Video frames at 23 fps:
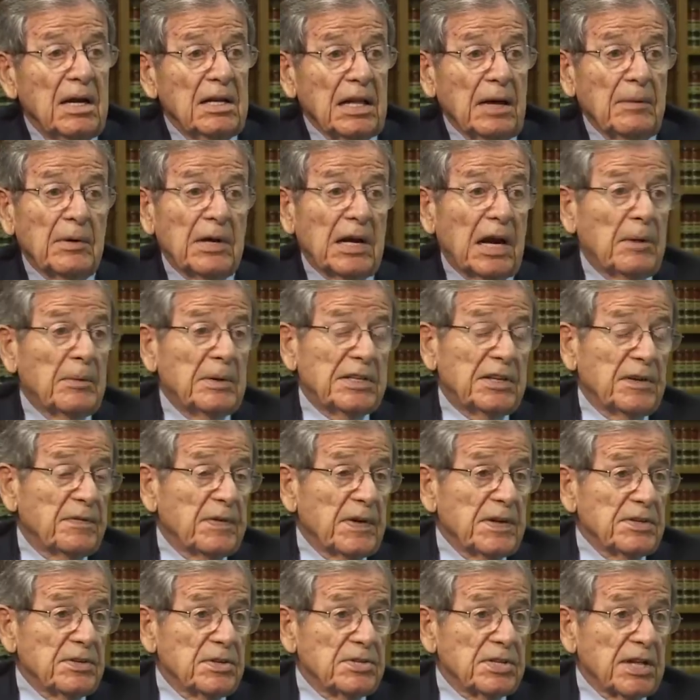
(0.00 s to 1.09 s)
Then when I went to
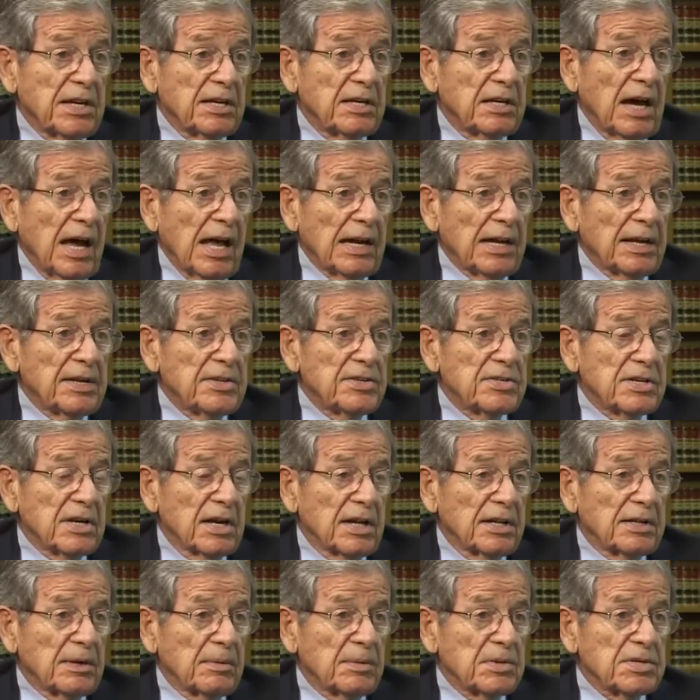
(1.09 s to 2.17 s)
Fresno State College,
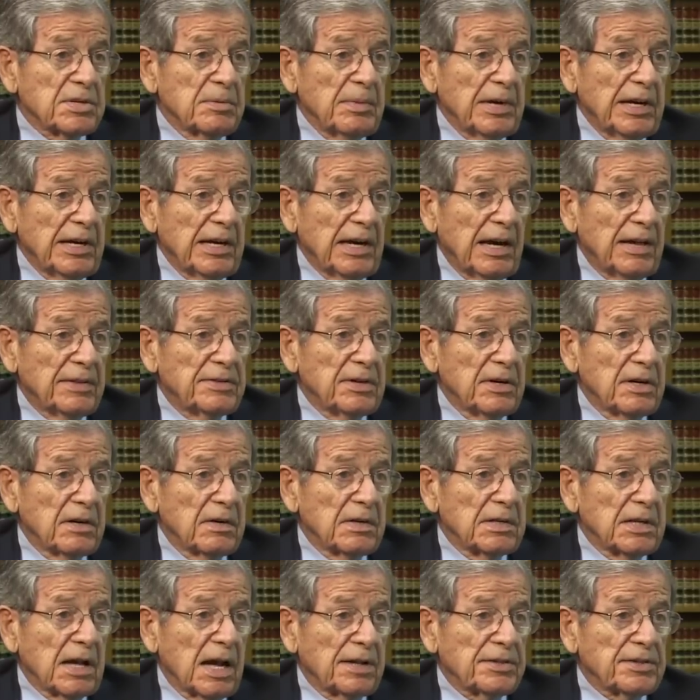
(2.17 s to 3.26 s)
uh, there was a man out
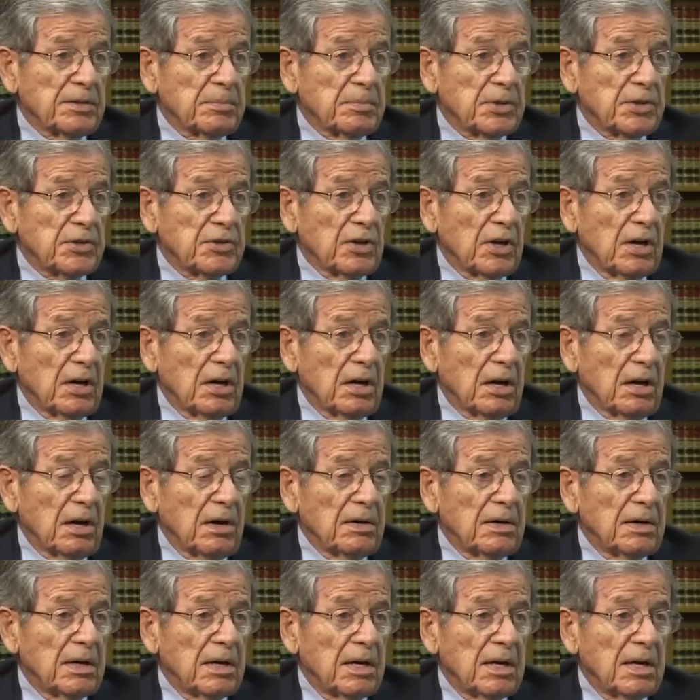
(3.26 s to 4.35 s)
there, Dr.
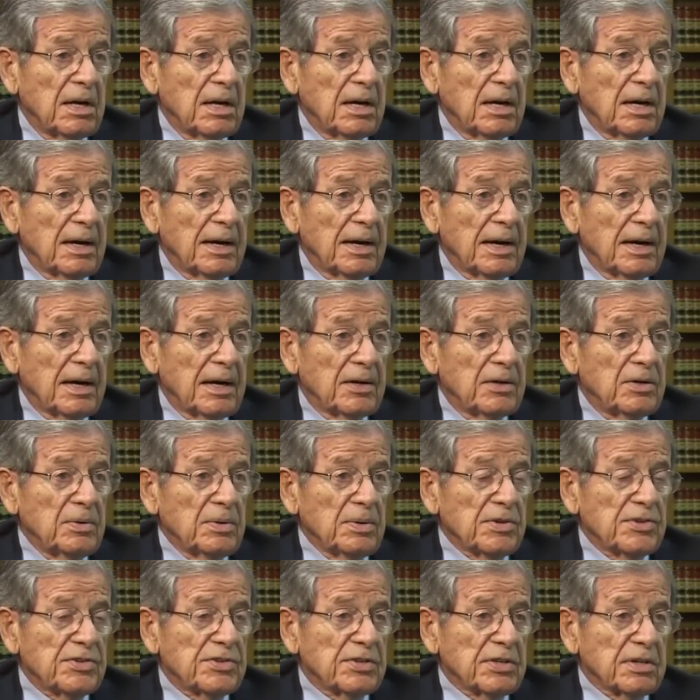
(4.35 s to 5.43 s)
Berdahl, uh, who
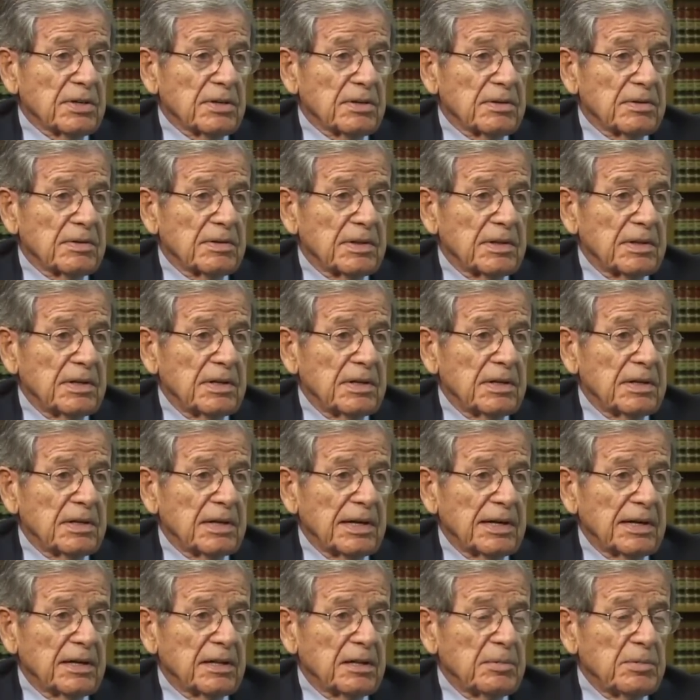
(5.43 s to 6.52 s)
was uh, the
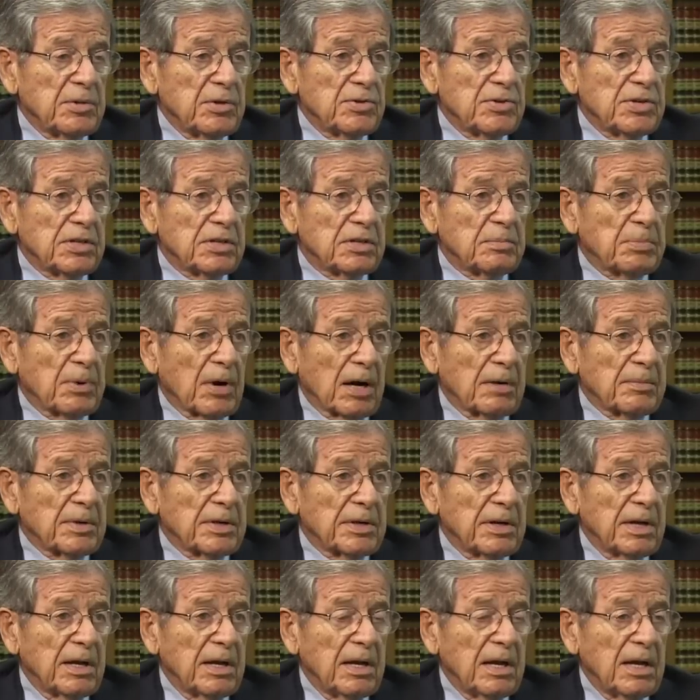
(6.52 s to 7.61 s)
head of the music
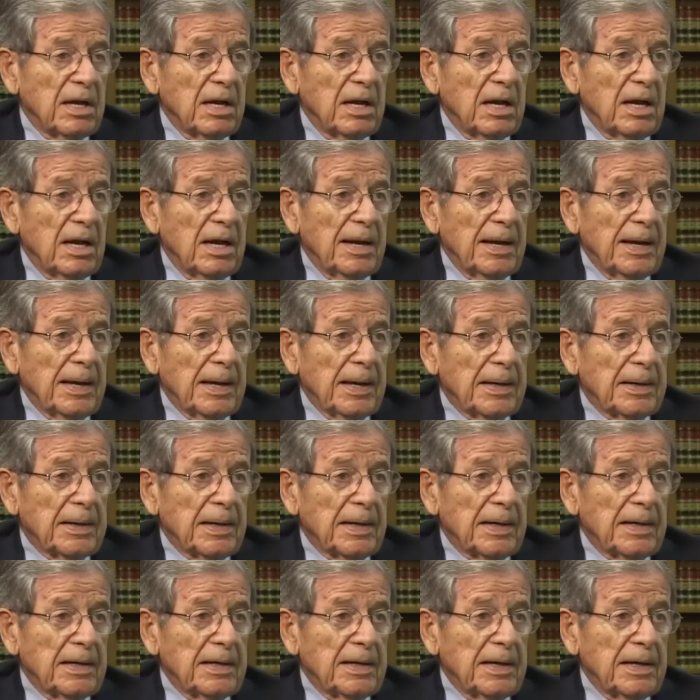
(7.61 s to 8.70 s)
department, and
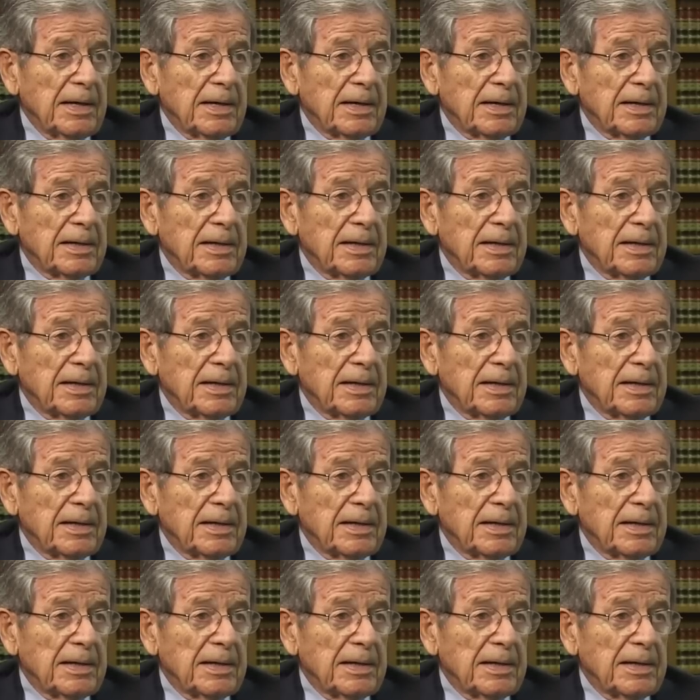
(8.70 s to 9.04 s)
uh,